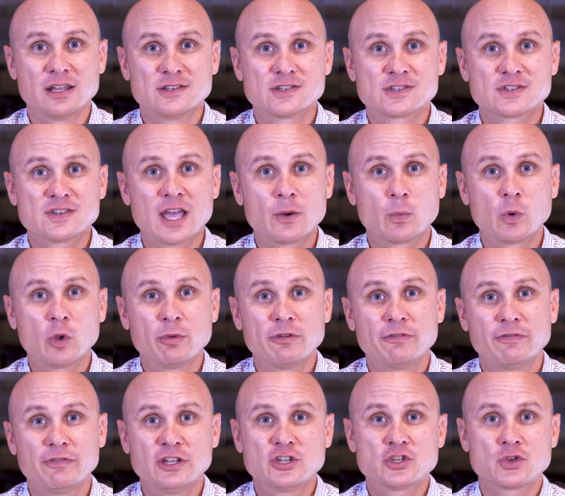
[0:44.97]
Instead, we'll be
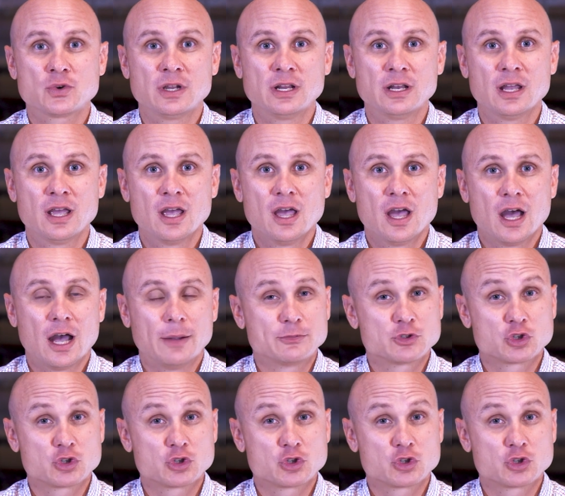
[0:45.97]
featuring um,